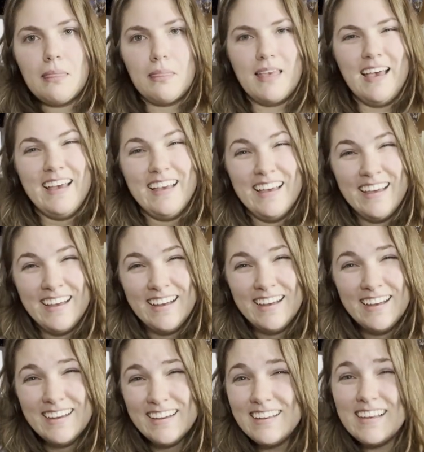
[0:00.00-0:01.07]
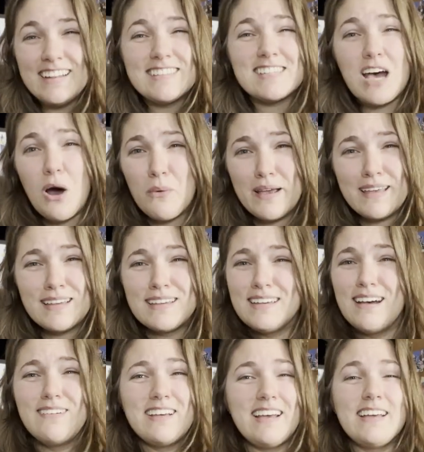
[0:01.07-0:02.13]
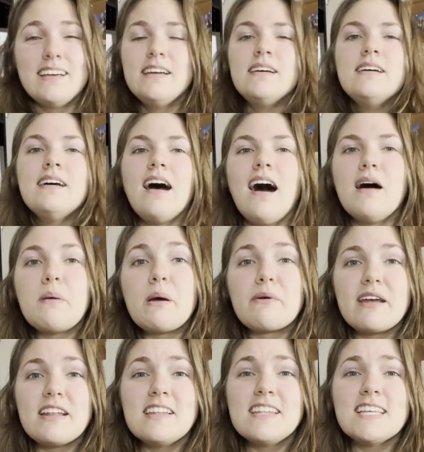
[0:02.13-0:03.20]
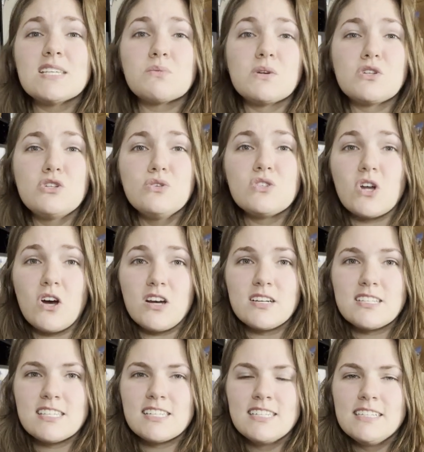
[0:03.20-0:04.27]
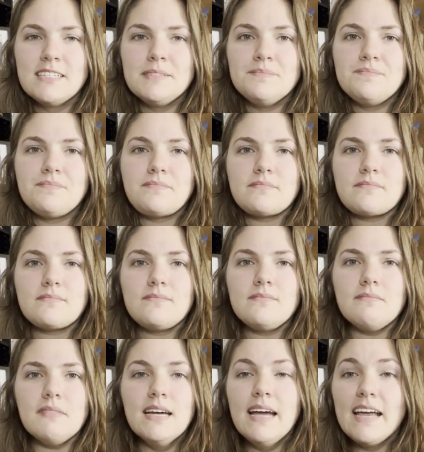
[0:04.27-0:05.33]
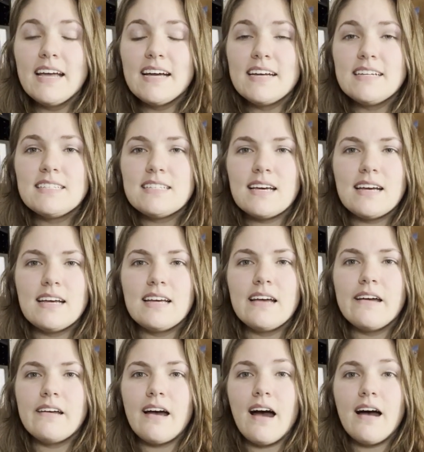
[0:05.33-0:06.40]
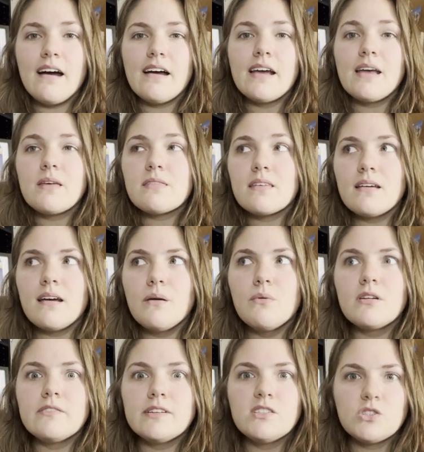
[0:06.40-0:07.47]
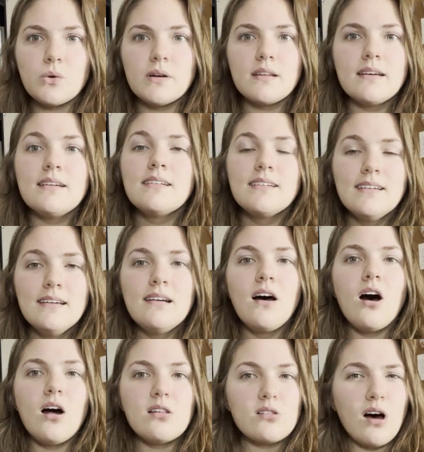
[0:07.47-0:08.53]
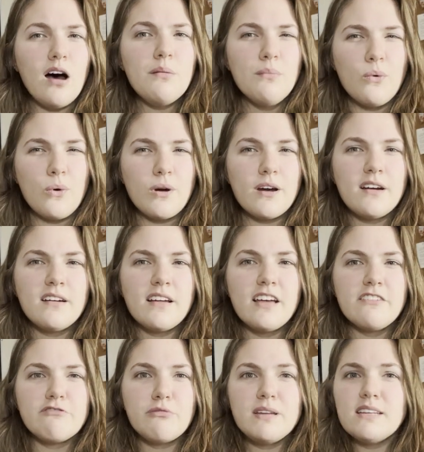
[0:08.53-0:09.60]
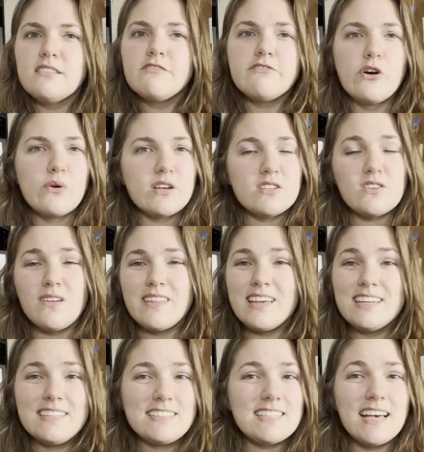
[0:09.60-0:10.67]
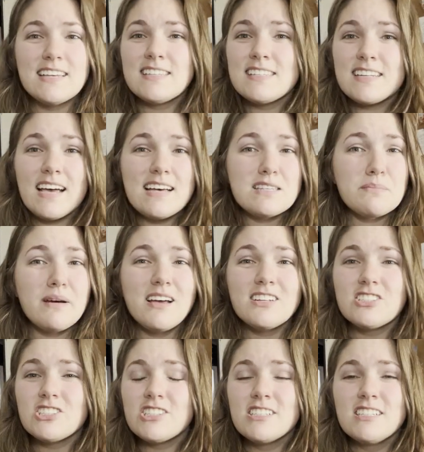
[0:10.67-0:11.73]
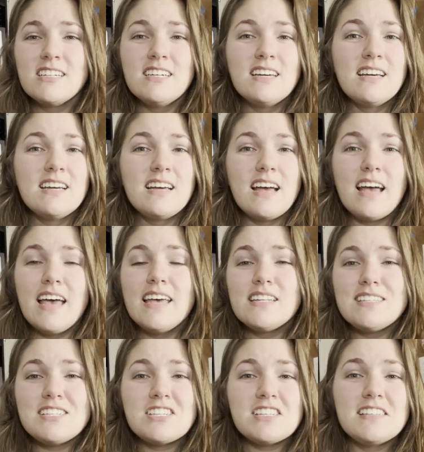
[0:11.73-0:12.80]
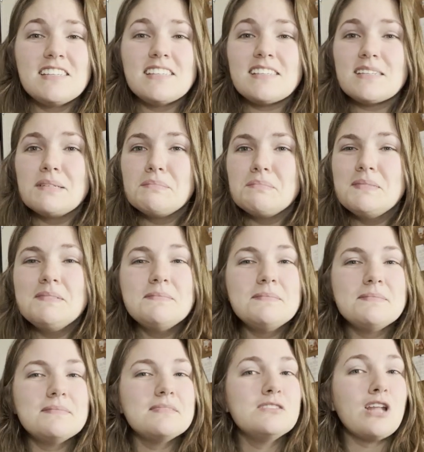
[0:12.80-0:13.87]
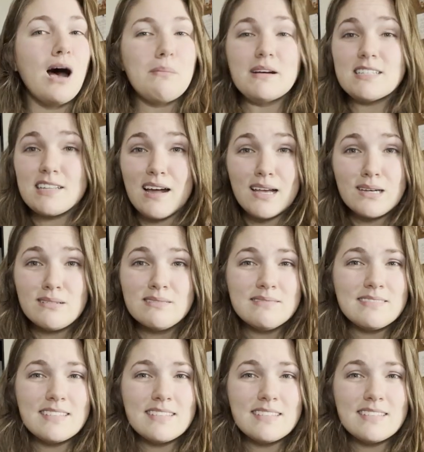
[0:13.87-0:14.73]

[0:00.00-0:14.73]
It's going, okay. I rated this one 2 stars, and I think I would have enjoyed it a lot more if we didn't focus on the incest as much. It's just not my style.